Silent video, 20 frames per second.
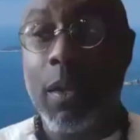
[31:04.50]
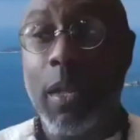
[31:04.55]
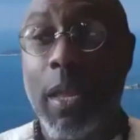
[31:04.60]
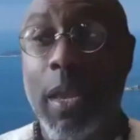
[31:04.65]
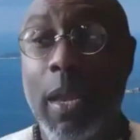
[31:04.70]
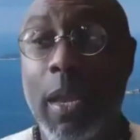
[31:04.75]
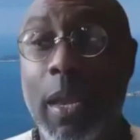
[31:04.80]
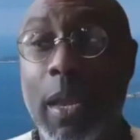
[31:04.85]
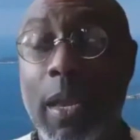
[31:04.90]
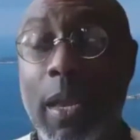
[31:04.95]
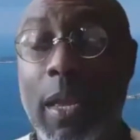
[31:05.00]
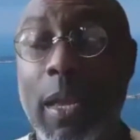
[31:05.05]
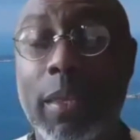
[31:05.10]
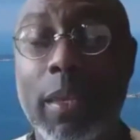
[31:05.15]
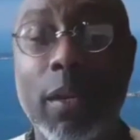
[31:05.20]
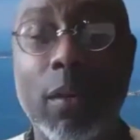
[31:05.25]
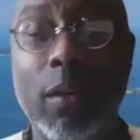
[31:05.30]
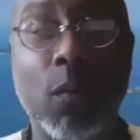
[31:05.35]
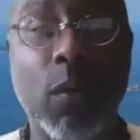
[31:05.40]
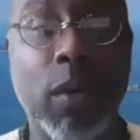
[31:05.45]
I
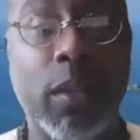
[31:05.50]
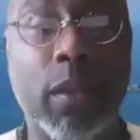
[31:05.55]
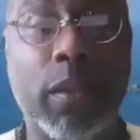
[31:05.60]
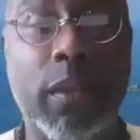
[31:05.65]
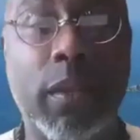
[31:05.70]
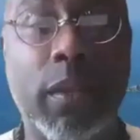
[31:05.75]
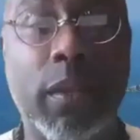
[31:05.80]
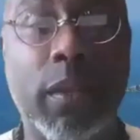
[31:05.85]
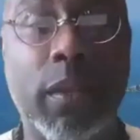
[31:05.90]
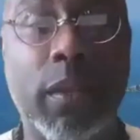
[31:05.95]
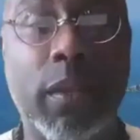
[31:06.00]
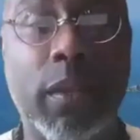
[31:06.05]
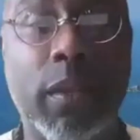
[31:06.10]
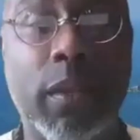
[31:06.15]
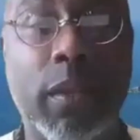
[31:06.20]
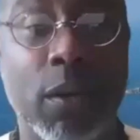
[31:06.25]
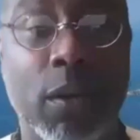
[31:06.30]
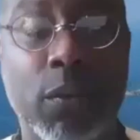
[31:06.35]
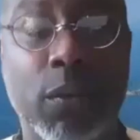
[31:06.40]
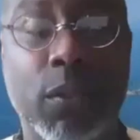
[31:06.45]
think one of the things an
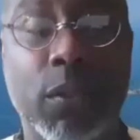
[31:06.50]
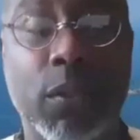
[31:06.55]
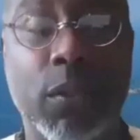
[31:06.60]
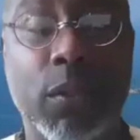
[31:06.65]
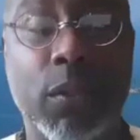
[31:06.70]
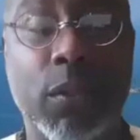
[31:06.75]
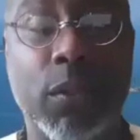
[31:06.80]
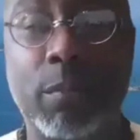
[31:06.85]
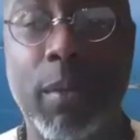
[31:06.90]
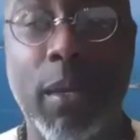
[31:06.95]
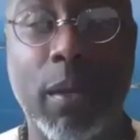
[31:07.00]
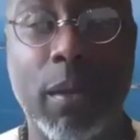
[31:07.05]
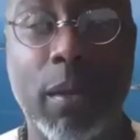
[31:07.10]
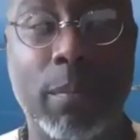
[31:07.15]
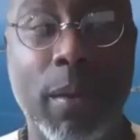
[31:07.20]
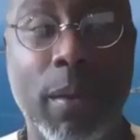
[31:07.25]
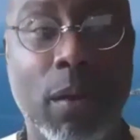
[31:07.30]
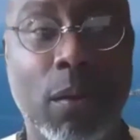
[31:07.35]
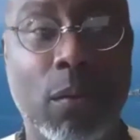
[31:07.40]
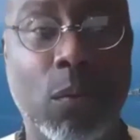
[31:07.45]
elder told me
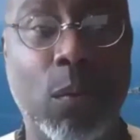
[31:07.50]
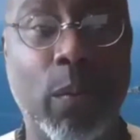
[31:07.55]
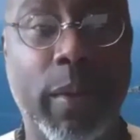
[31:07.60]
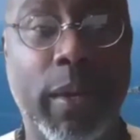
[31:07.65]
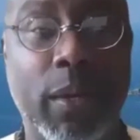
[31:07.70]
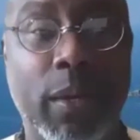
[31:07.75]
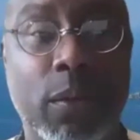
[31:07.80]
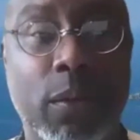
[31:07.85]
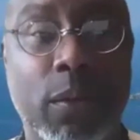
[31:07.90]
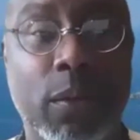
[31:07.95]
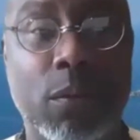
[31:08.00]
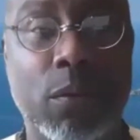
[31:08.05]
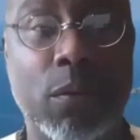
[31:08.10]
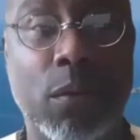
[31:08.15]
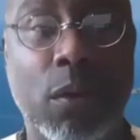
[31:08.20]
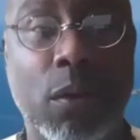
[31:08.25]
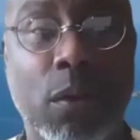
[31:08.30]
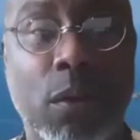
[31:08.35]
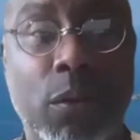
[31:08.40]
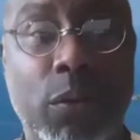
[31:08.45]
about what we can do
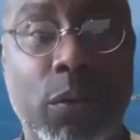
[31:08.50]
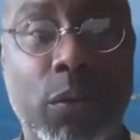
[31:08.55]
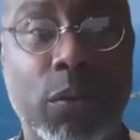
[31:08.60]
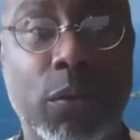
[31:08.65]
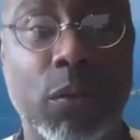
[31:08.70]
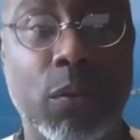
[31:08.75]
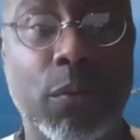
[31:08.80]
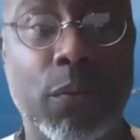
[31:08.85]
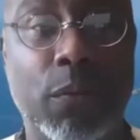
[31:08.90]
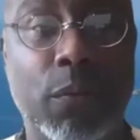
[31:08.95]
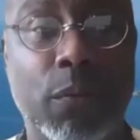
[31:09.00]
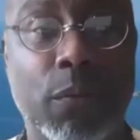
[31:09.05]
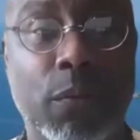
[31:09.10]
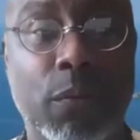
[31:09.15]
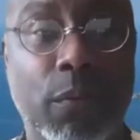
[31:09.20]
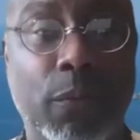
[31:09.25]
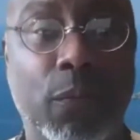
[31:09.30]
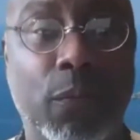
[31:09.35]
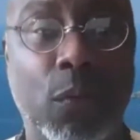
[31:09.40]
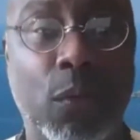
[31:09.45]
also
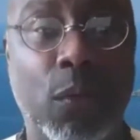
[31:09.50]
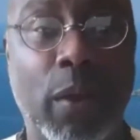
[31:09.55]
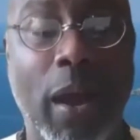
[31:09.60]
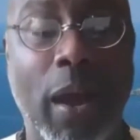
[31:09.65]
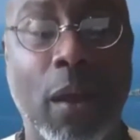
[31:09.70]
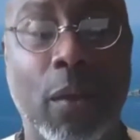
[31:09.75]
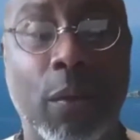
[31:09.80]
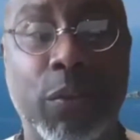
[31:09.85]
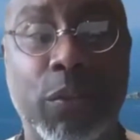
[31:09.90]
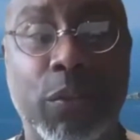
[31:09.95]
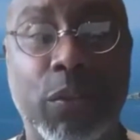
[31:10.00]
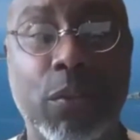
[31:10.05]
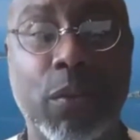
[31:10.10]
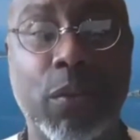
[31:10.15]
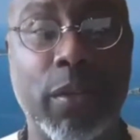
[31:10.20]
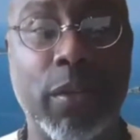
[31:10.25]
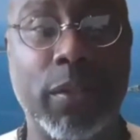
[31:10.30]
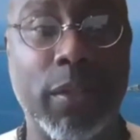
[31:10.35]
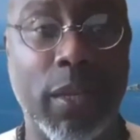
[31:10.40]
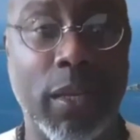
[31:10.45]
for our
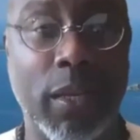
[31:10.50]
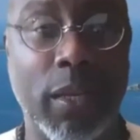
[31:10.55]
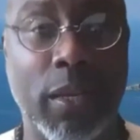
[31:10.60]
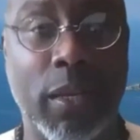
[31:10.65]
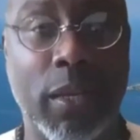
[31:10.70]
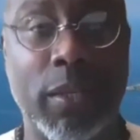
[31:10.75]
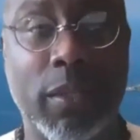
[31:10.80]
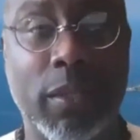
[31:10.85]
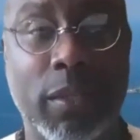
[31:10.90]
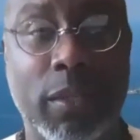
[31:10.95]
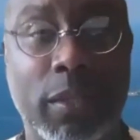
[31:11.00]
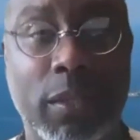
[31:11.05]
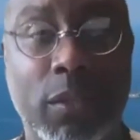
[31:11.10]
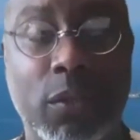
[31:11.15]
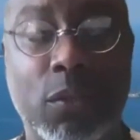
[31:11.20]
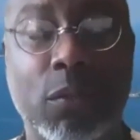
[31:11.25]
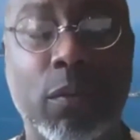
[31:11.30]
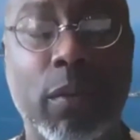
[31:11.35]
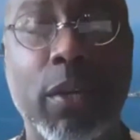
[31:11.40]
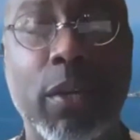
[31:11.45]
students in these
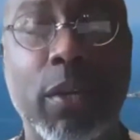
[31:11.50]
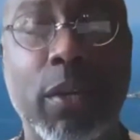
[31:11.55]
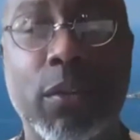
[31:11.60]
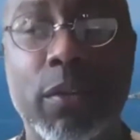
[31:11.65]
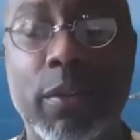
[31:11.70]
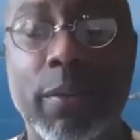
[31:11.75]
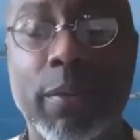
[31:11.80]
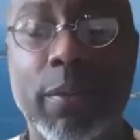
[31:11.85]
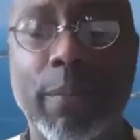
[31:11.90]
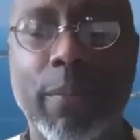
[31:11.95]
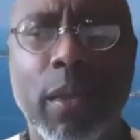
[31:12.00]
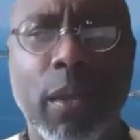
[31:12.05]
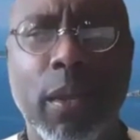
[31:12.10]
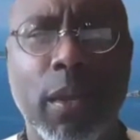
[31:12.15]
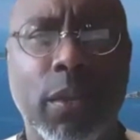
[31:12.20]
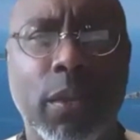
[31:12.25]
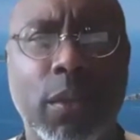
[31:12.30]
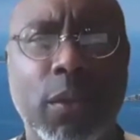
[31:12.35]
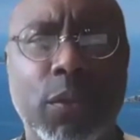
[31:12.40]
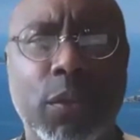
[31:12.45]
situations,
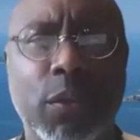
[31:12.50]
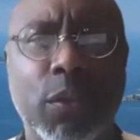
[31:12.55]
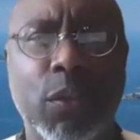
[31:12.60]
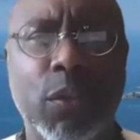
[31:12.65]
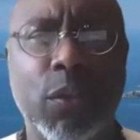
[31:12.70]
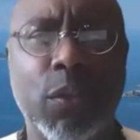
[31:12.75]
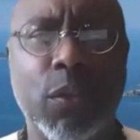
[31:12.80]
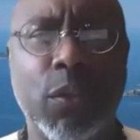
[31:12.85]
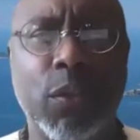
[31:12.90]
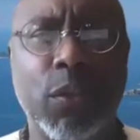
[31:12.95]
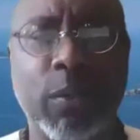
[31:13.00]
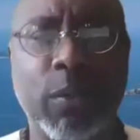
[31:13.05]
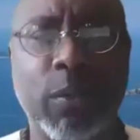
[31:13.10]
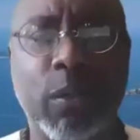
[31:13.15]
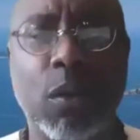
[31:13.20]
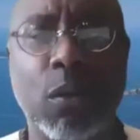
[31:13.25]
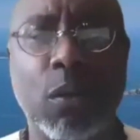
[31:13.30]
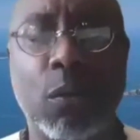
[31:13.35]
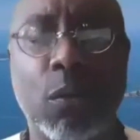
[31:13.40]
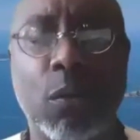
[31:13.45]
there's a term that was
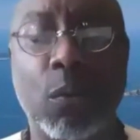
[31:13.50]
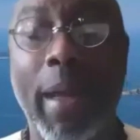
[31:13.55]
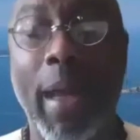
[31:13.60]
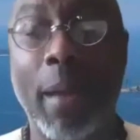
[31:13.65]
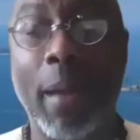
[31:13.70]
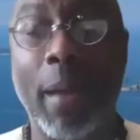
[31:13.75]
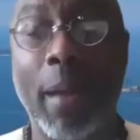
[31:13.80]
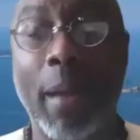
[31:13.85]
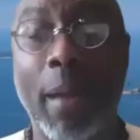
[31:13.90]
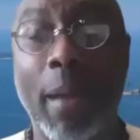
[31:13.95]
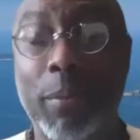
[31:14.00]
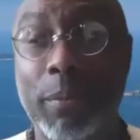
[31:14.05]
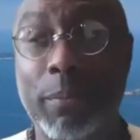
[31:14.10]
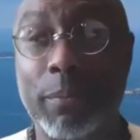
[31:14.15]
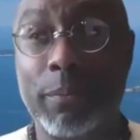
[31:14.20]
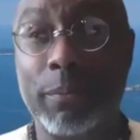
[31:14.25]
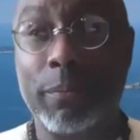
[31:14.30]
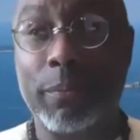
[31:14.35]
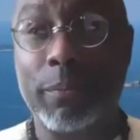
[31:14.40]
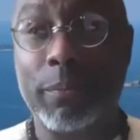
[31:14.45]
called RAP.
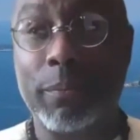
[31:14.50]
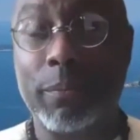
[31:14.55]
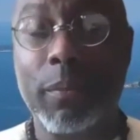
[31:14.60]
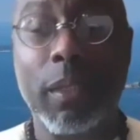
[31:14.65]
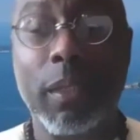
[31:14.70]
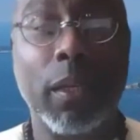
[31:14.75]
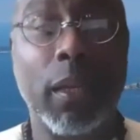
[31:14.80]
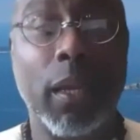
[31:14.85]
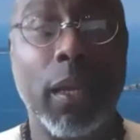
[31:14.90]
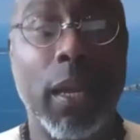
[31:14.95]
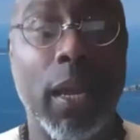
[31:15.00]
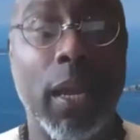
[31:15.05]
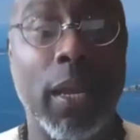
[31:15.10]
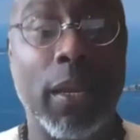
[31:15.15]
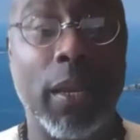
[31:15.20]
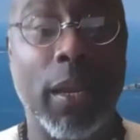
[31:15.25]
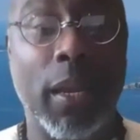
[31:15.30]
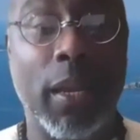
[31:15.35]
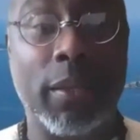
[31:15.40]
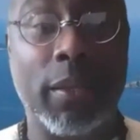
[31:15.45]

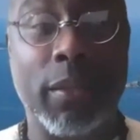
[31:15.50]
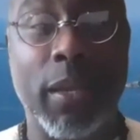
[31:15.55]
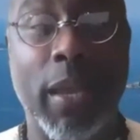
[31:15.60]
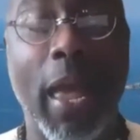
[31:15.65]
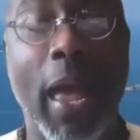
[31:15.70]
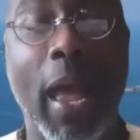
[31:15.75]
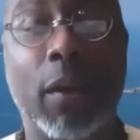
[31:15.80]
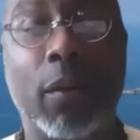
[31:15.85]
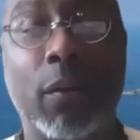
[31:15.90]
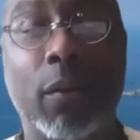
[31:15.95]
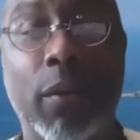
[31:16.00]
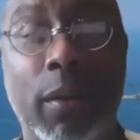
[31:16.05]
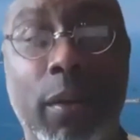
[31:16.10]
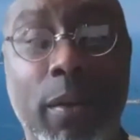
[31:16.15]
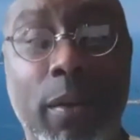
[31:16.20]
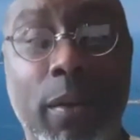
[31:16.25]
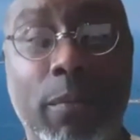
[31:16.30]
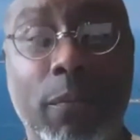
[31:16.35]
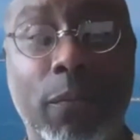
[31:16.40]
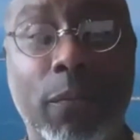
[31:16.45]
And it's an
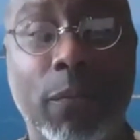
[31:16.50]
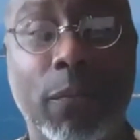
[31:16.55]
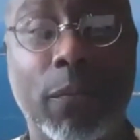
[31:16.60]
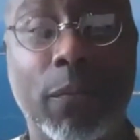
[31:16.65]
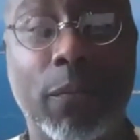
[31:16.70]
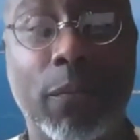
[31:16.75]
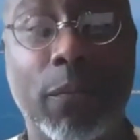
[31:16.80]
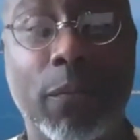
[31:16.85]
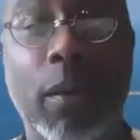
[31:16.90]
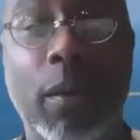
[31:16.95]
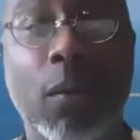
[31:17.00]
acronym for